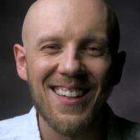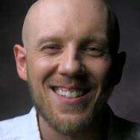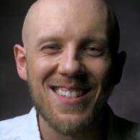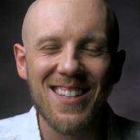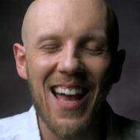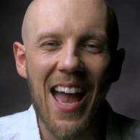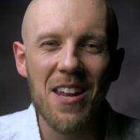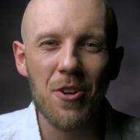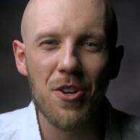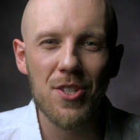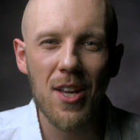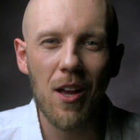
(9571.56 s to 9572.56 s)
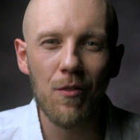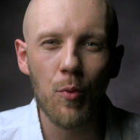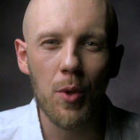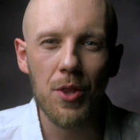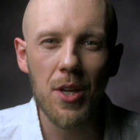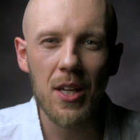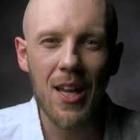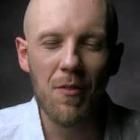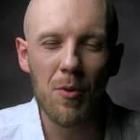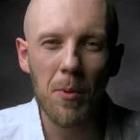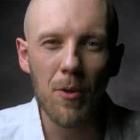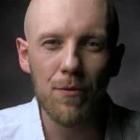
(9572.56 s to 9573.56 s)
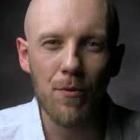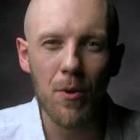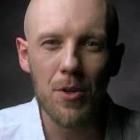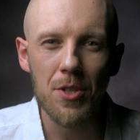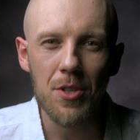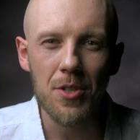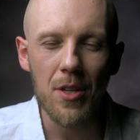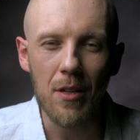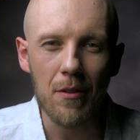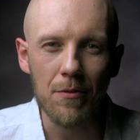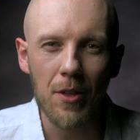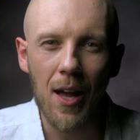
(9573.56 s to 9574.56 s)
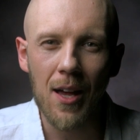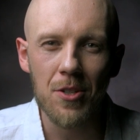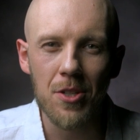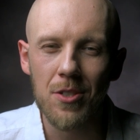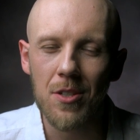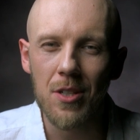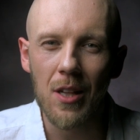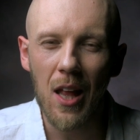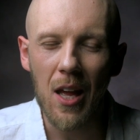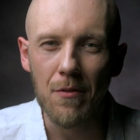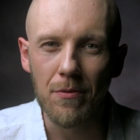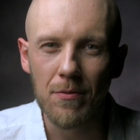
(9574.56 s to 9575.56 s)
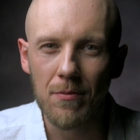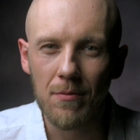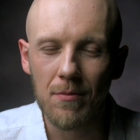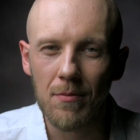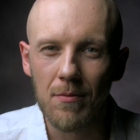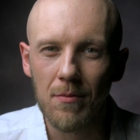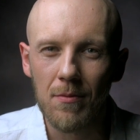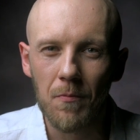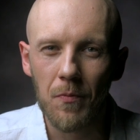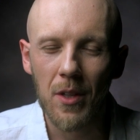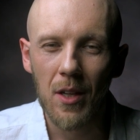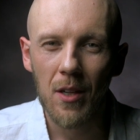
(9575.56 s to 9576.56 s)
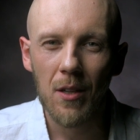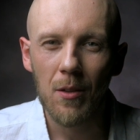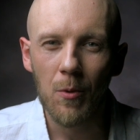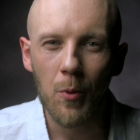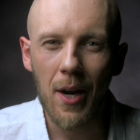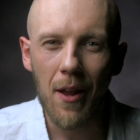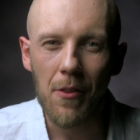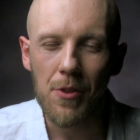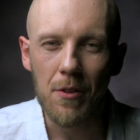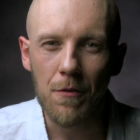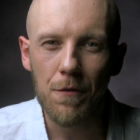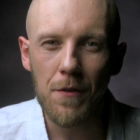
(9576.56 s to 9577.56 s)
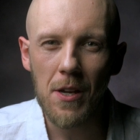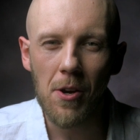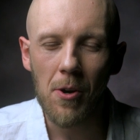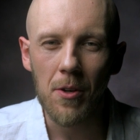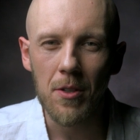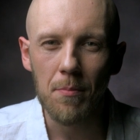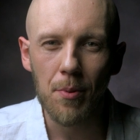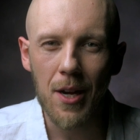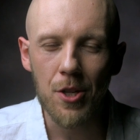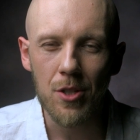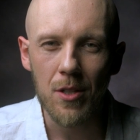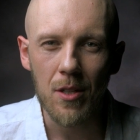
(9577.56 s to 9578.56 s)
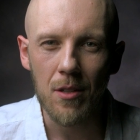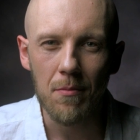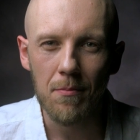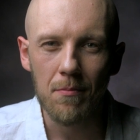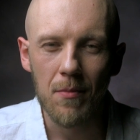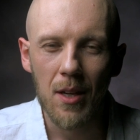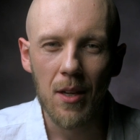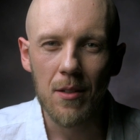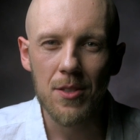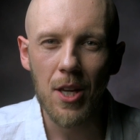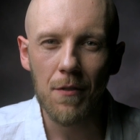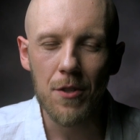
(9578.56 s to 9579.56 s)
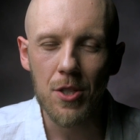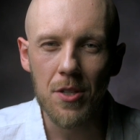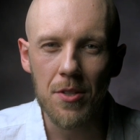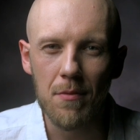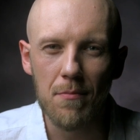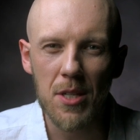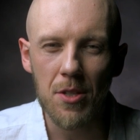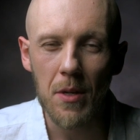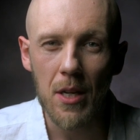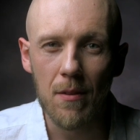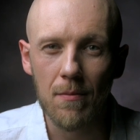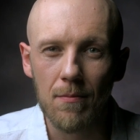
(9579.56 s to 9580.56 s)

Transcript: side yourself with the inevitable forces of consciousness and love rather than fear and depression and selfishness and misery?